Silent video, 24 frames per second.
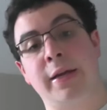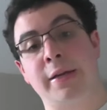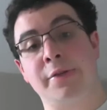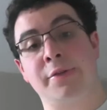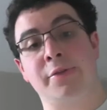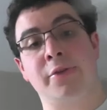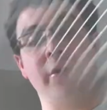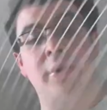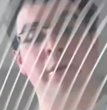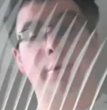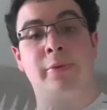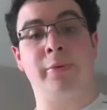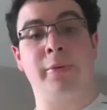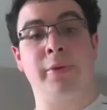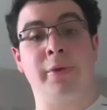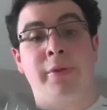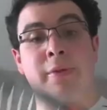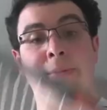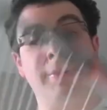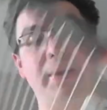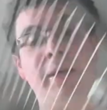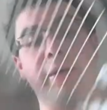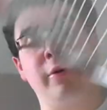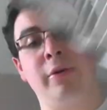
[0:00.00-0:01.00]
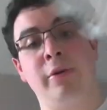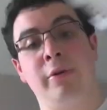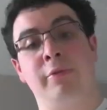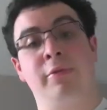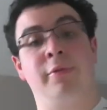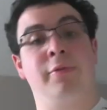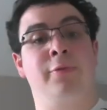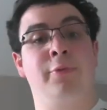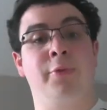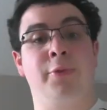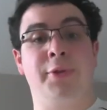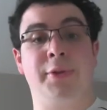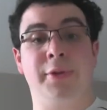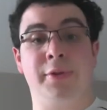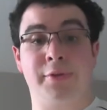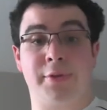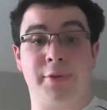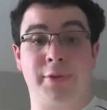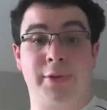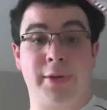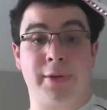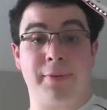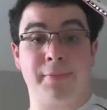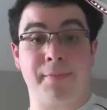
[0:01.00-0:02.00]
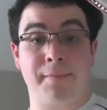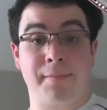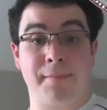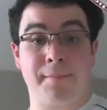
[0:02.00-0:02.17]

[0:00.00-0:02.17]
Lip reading: I started with about over 4 years ago.